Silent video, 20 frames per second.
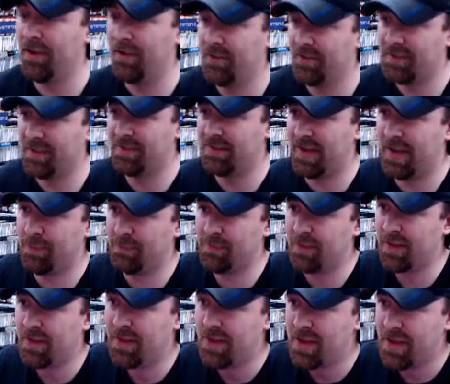at the top.
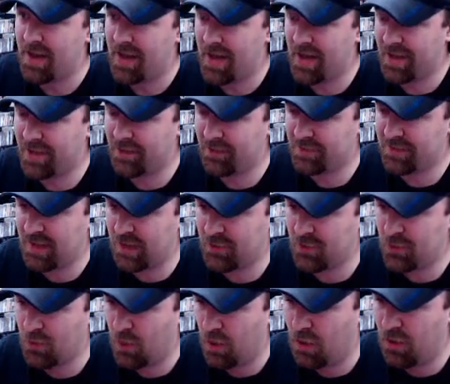It'll tell
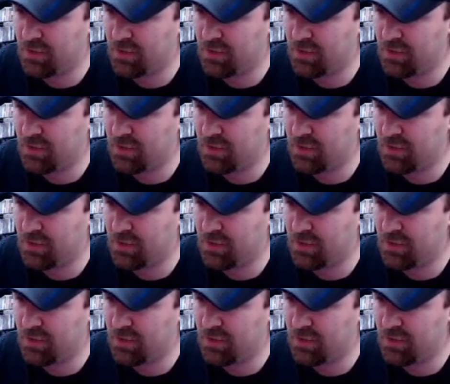you all